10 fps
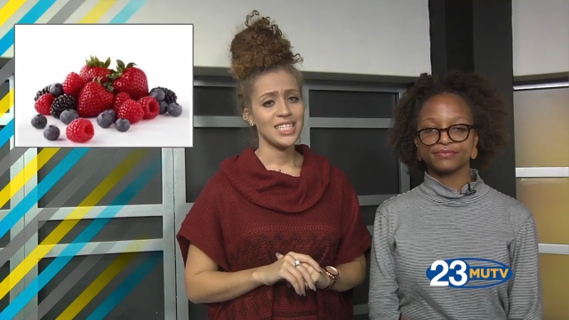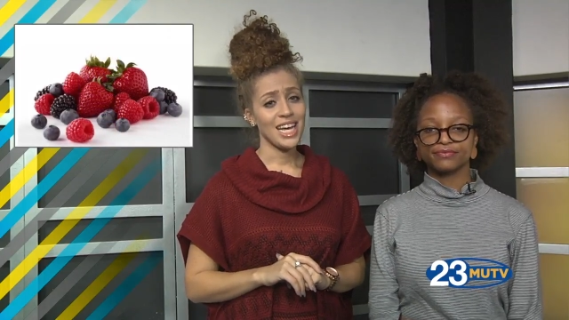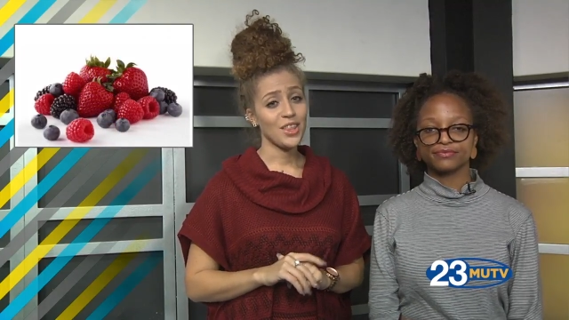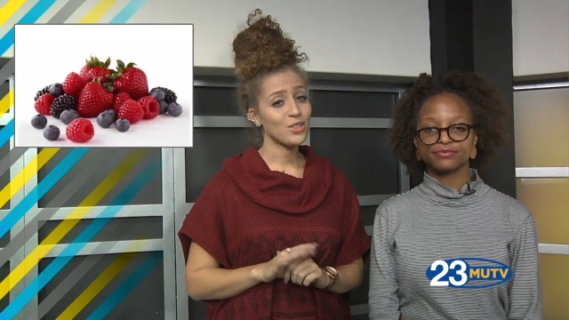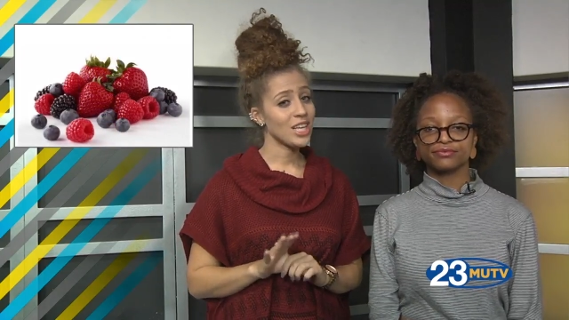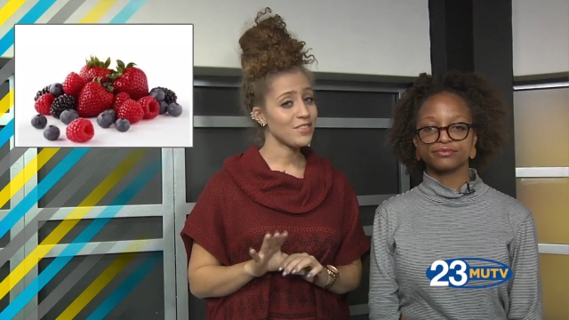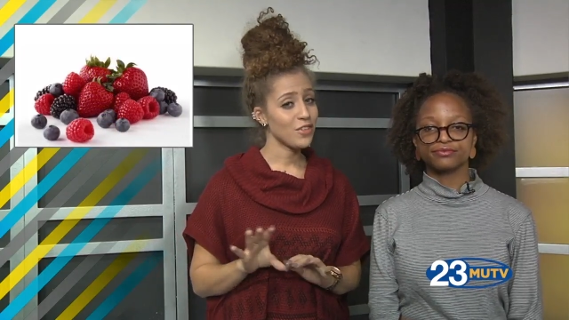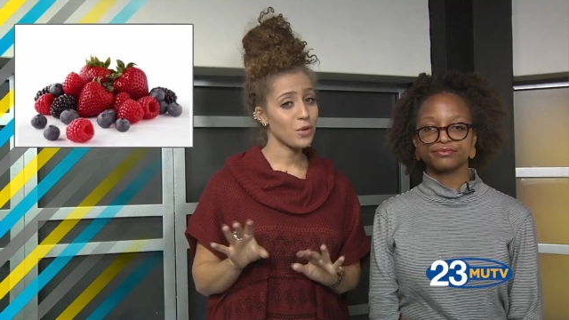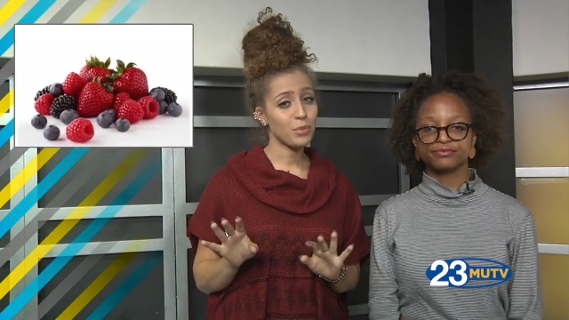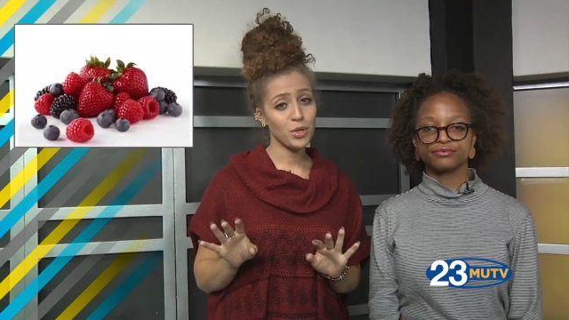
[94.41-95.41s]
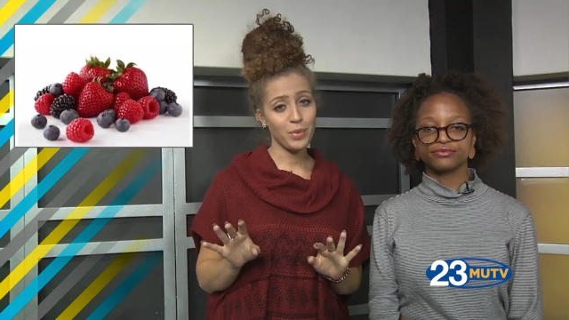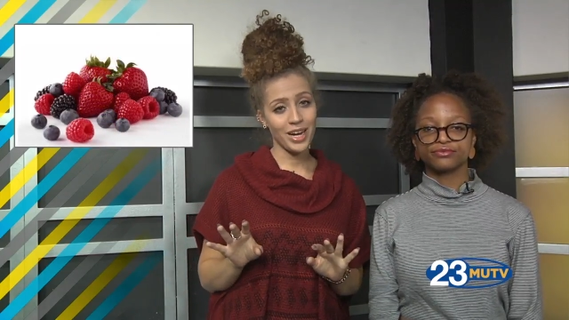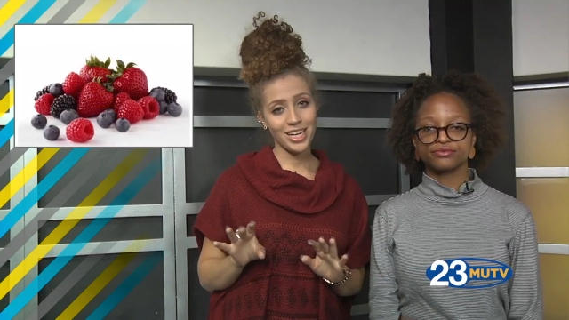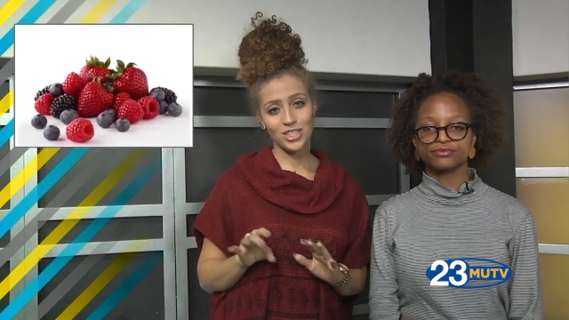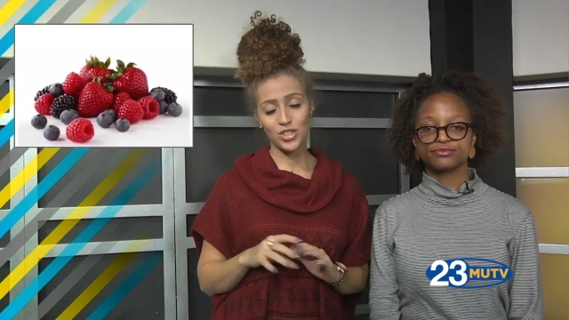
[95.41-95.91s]
Speaker 1: Take those leftover
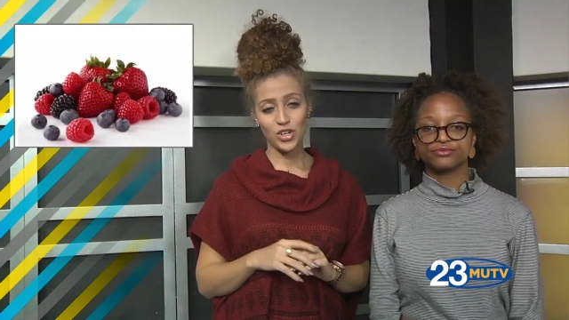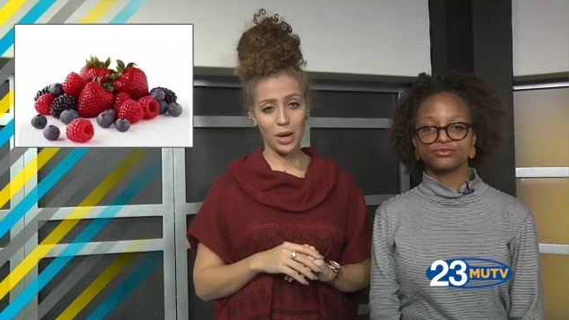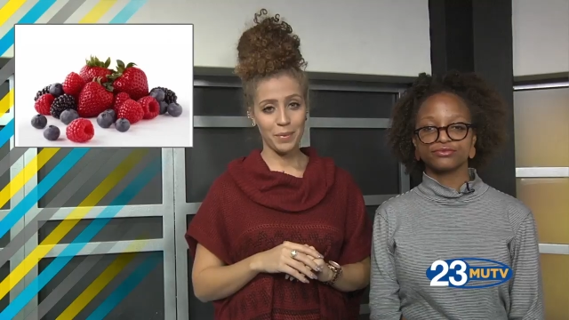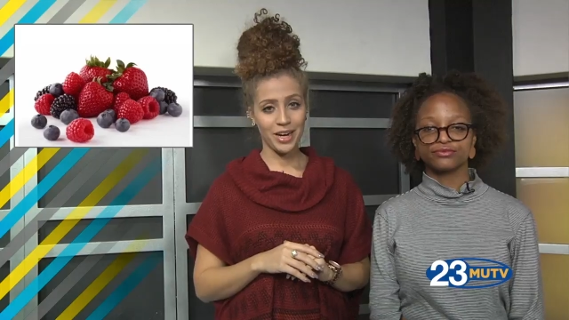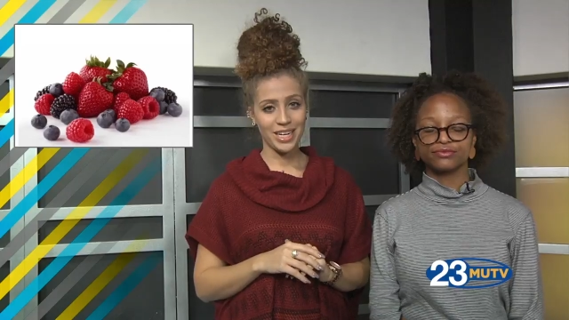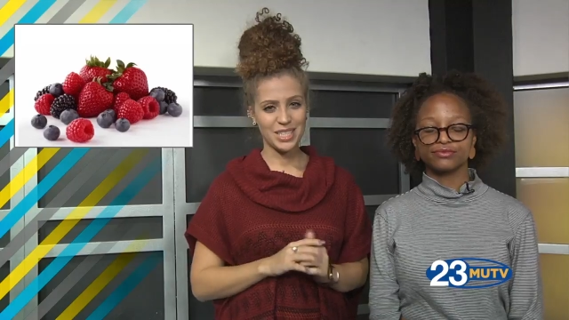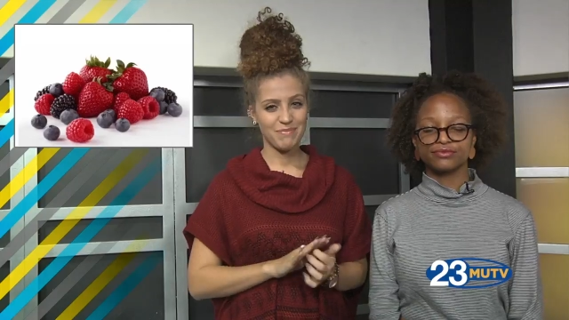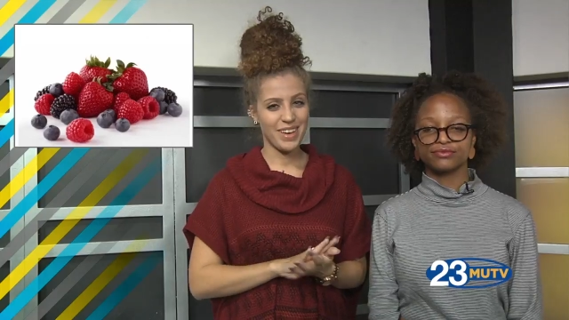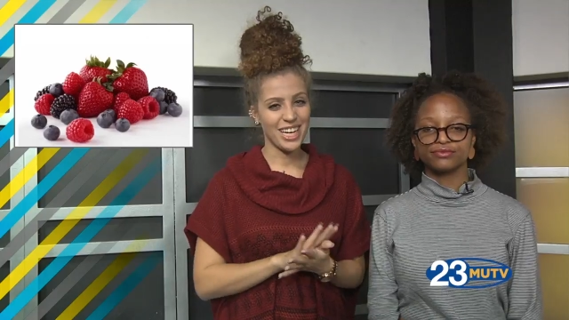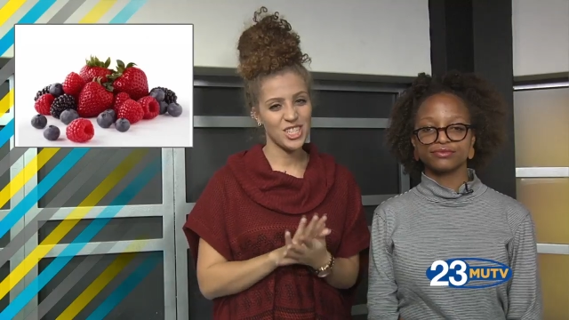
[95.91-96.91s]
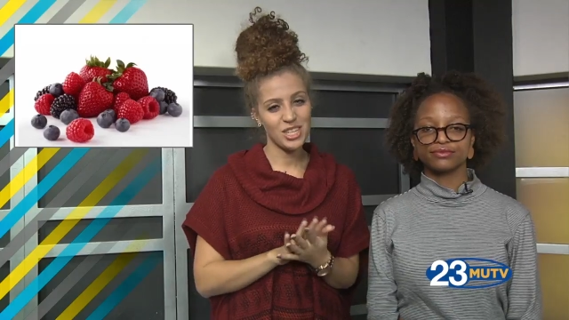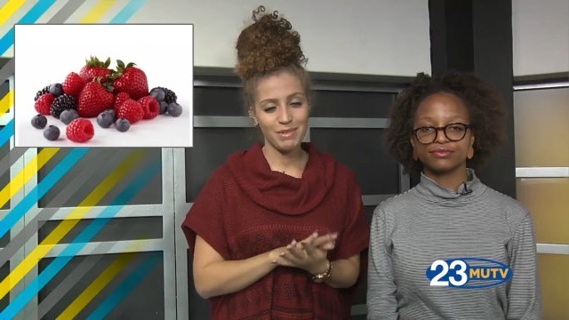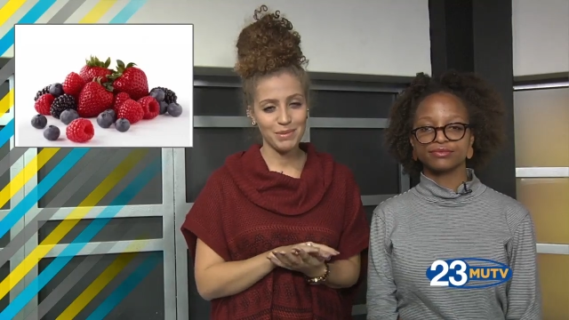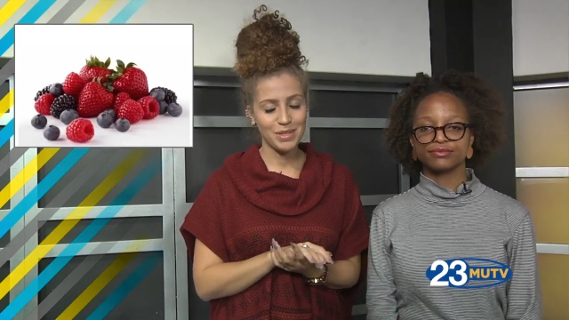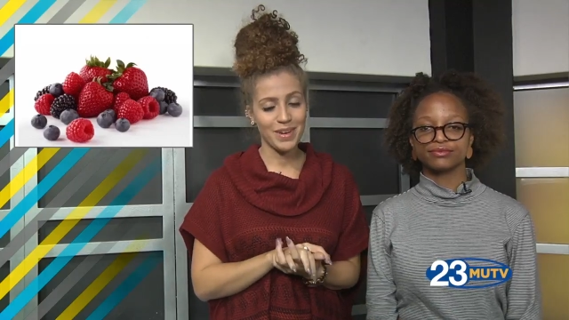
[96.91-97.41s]
blueberries and strawberries, mash
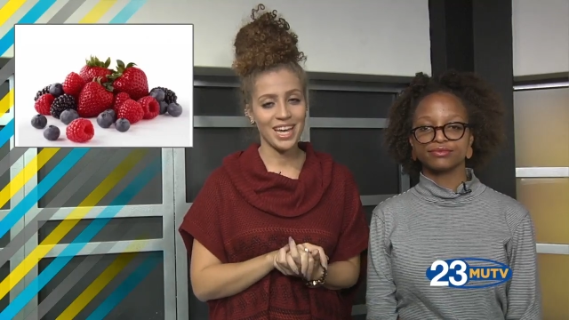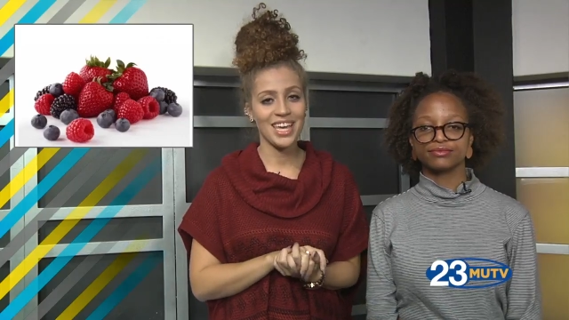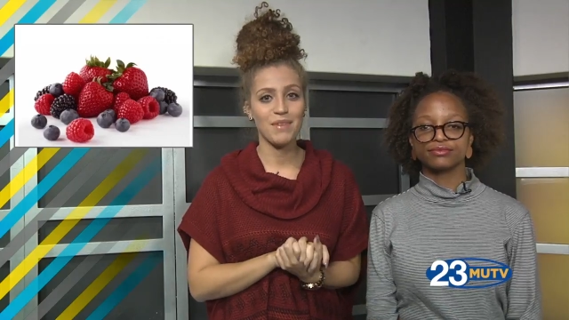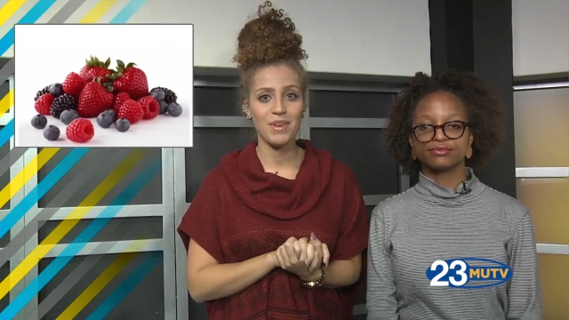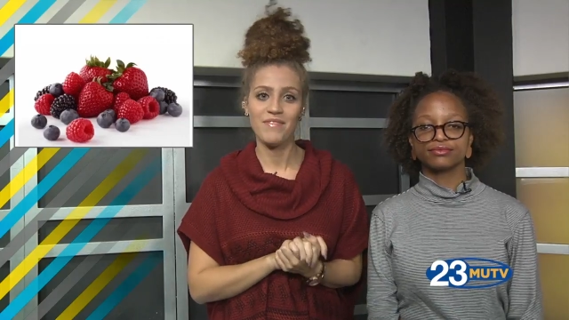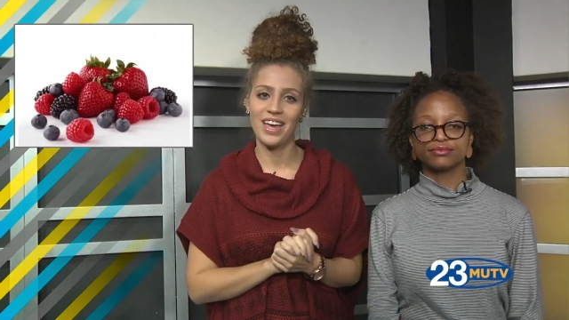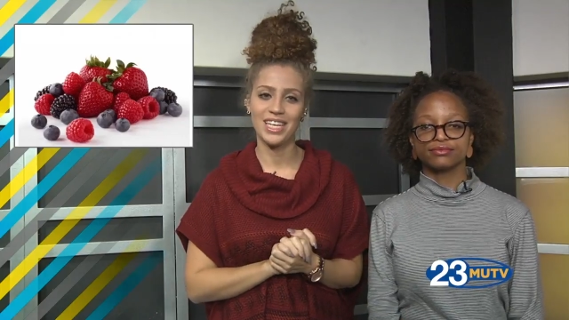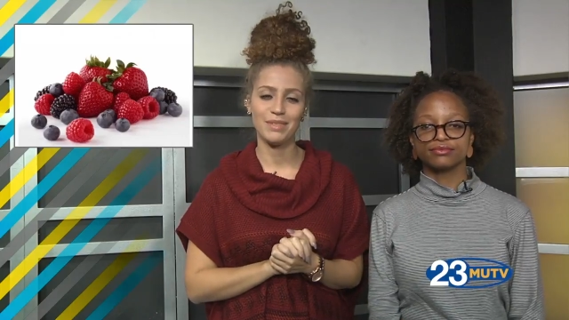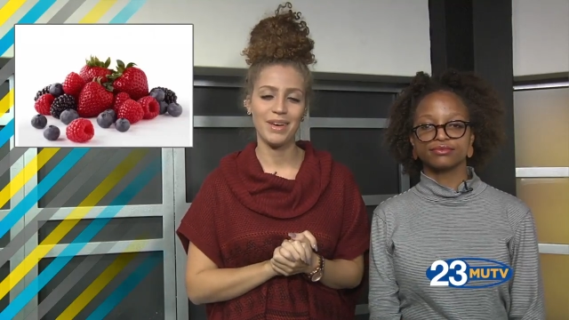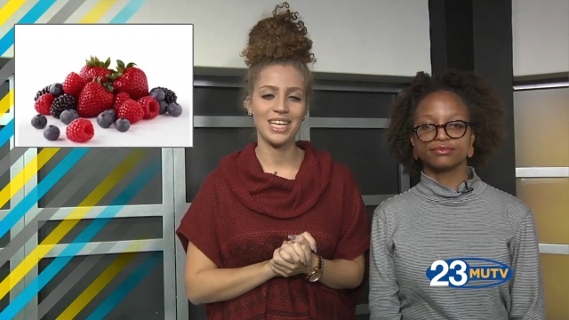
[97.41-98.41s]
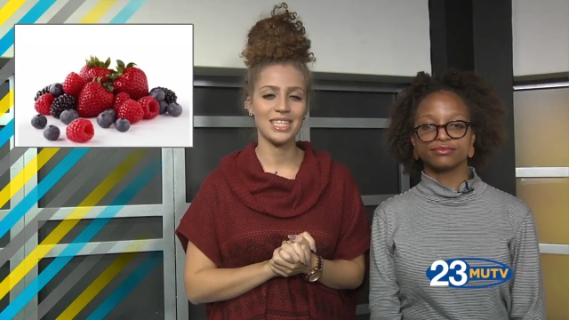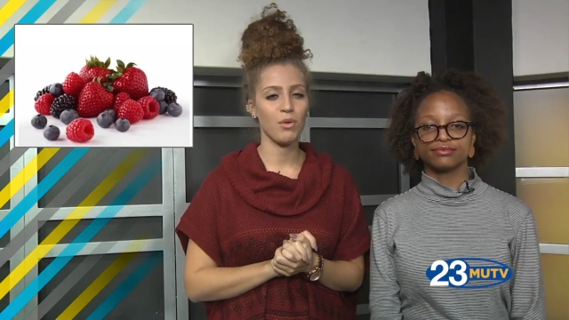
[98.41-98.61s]
them up to make a yummy face mask